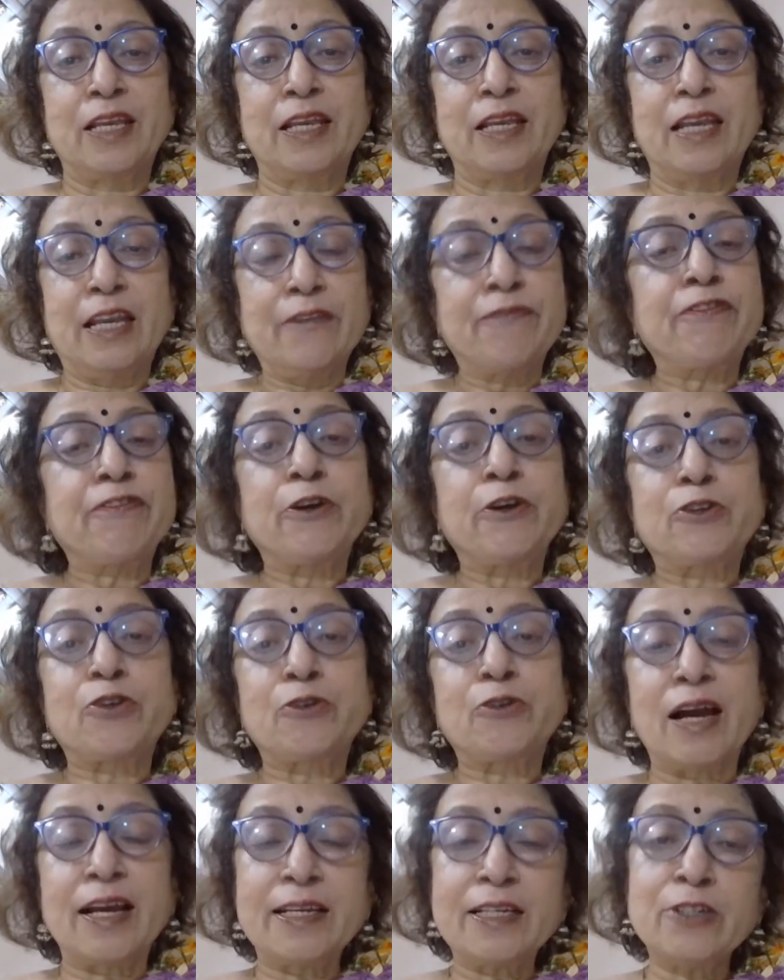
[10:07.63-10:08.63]
If you're
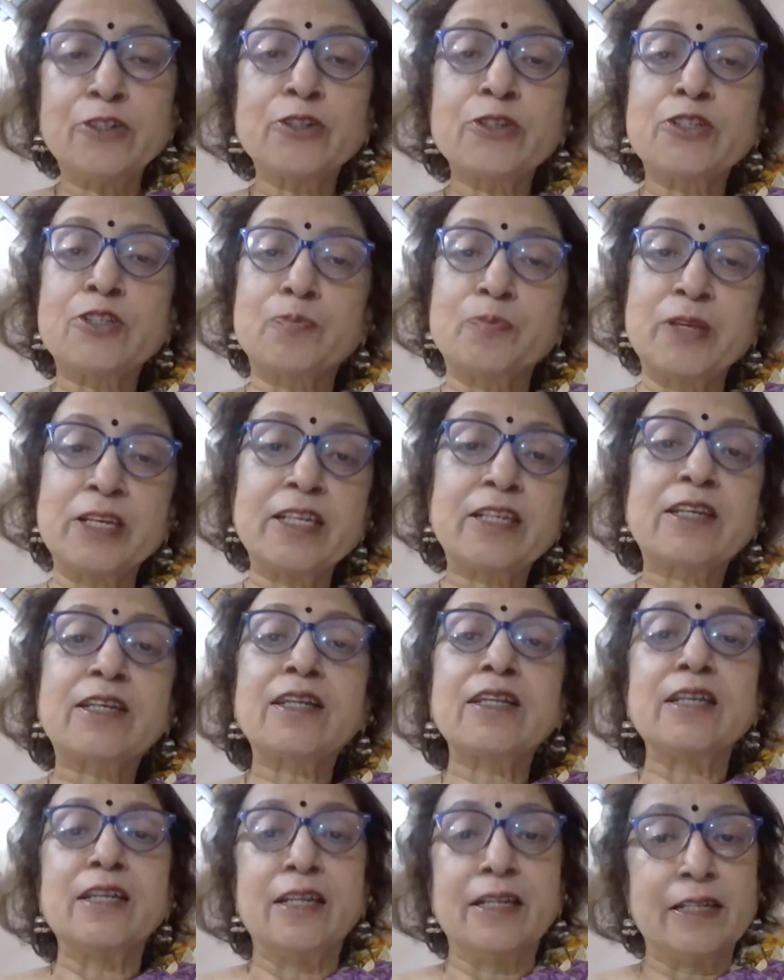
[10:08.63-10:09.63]
trying to
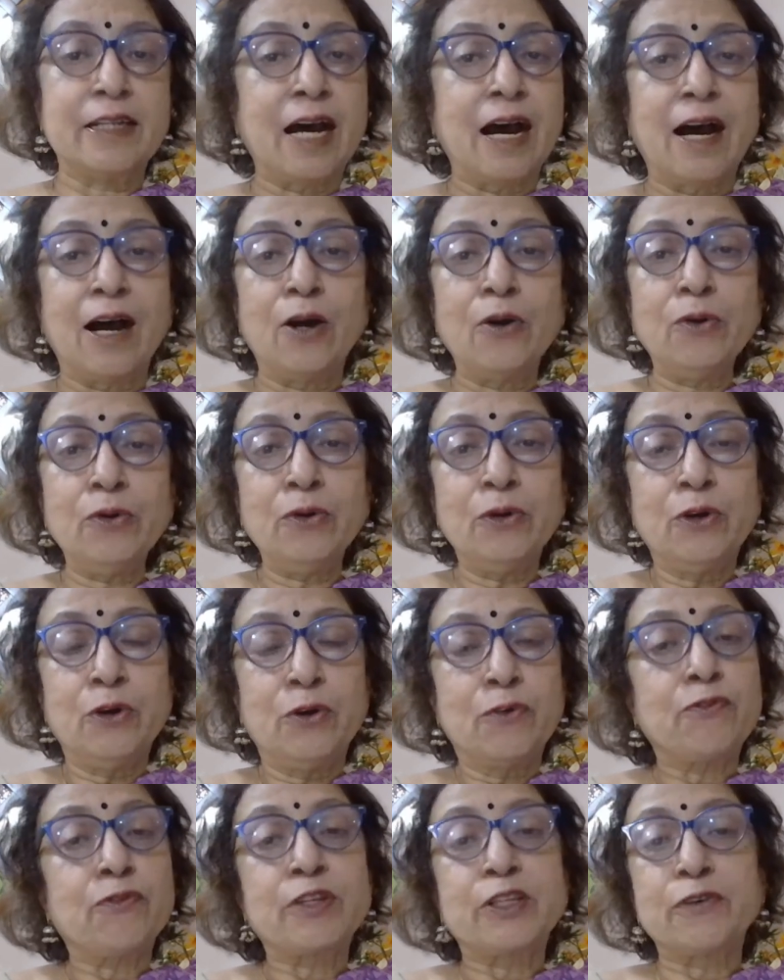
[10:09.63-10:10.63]
speak now
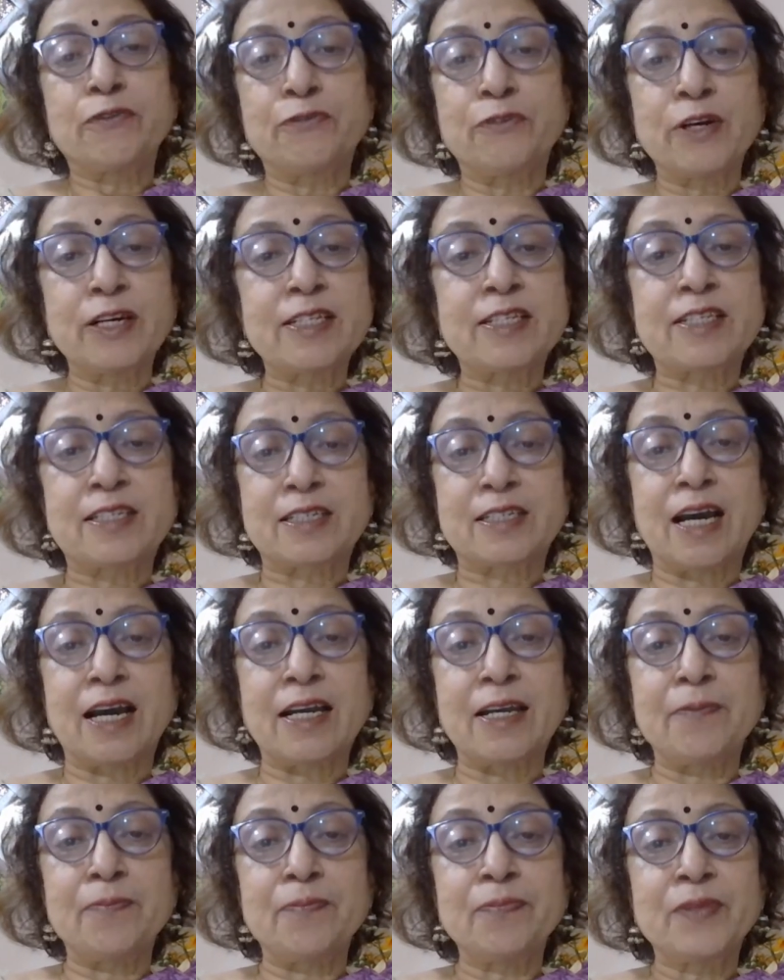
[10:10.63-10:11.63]
for the first
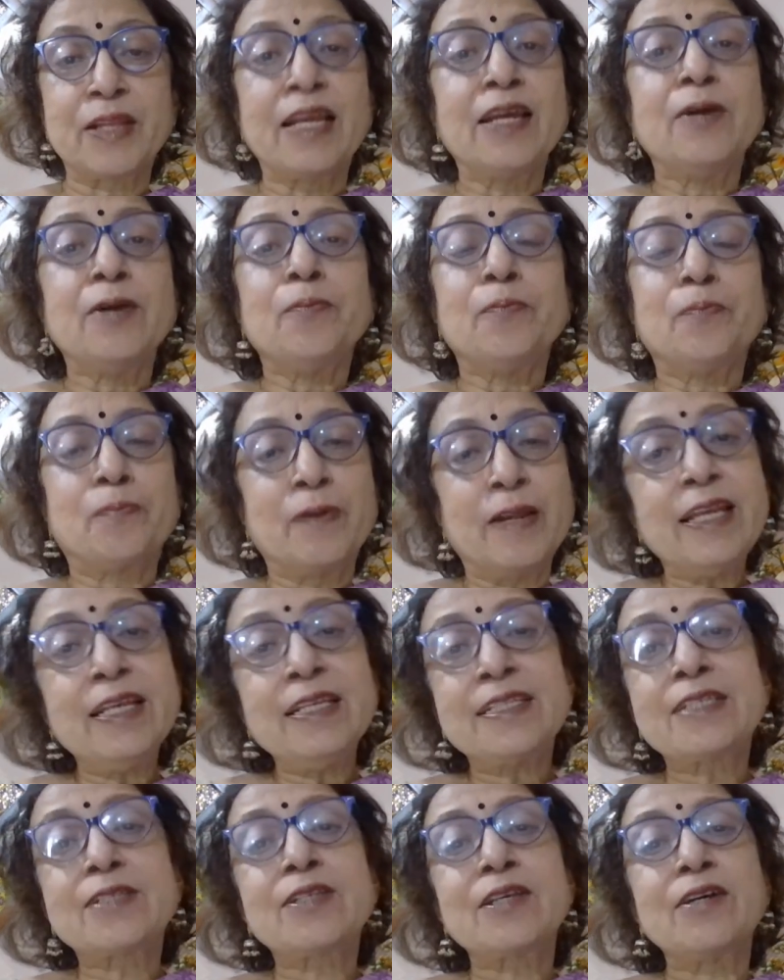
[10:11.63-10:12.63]
time,
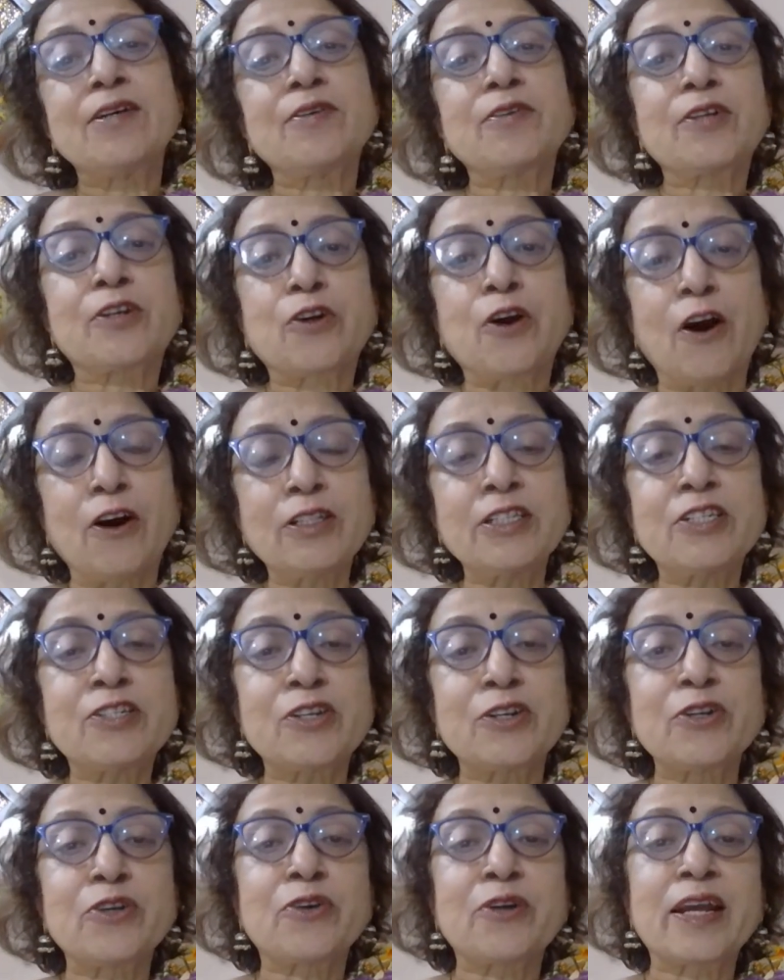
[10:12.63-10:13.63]
please
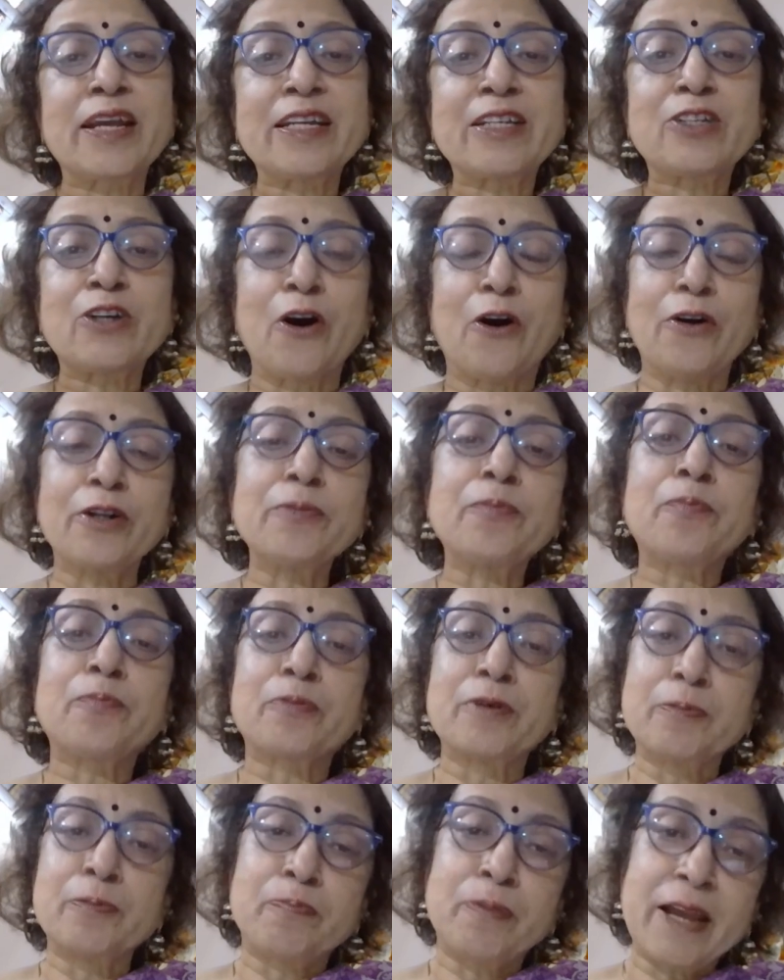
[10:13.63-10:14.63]
concentrate on
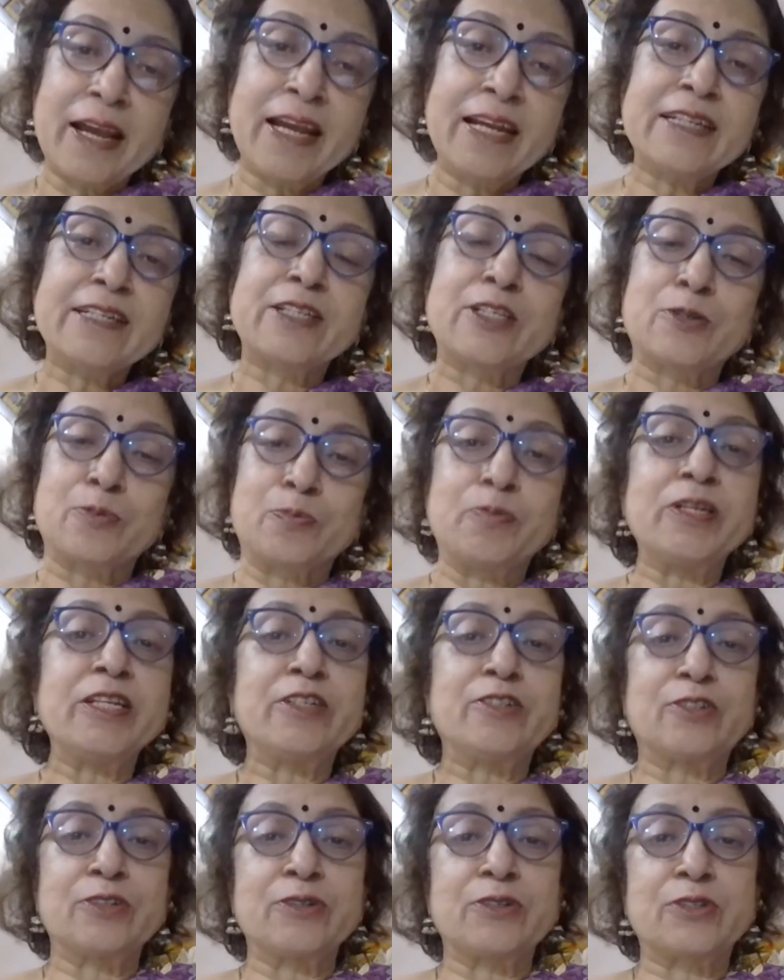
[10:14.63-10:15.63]
prepared
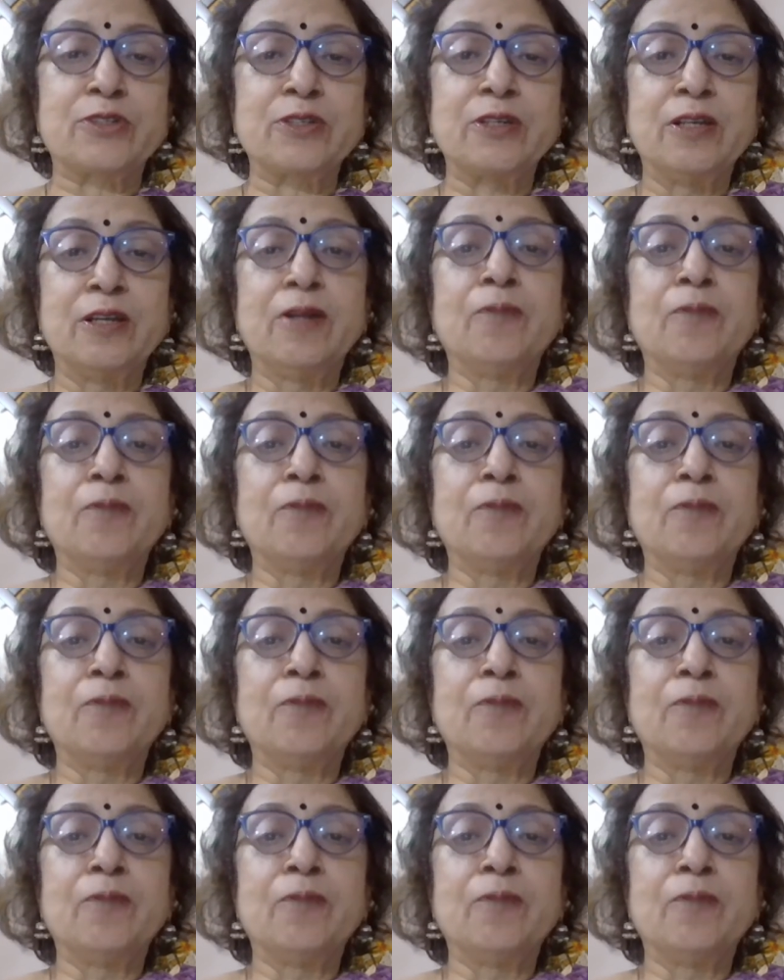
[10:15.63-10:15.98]
speeches.